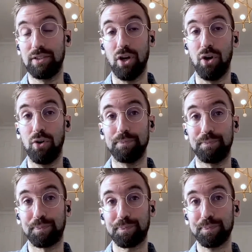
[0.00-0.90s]
So
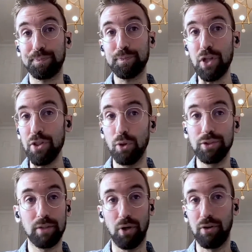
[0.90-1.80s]

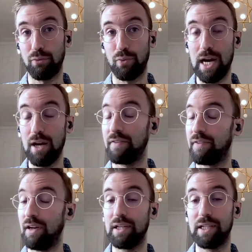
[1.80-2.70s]
those are both rare and
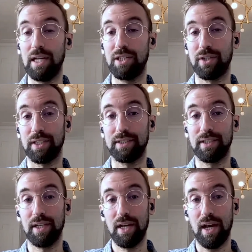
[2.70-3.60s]
very dangerous,
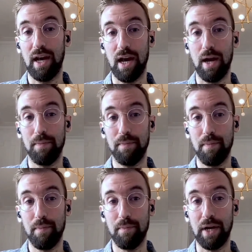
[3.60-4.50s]

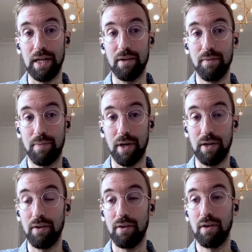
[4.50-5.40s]
but
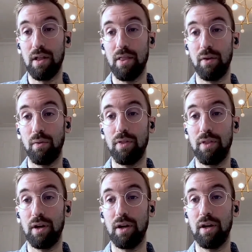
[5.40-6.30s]

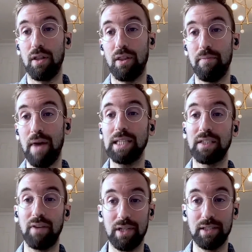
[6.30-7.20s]
the massive
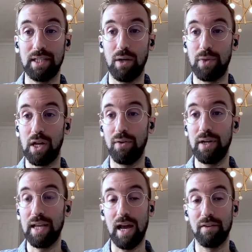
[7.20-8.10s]
evidence that we already
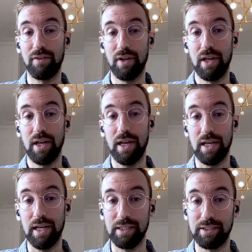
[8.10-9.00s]
have
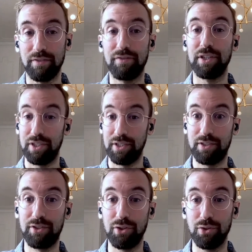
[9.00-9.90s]
is
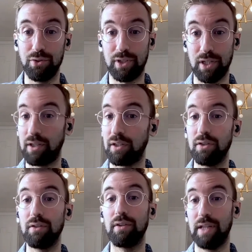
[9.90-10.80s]
sufficient to
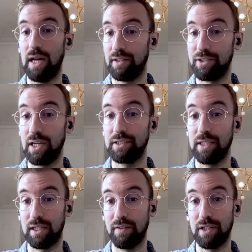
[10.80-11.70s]
conclude that the
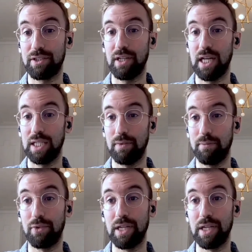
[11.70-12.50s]
Genocide Convention has been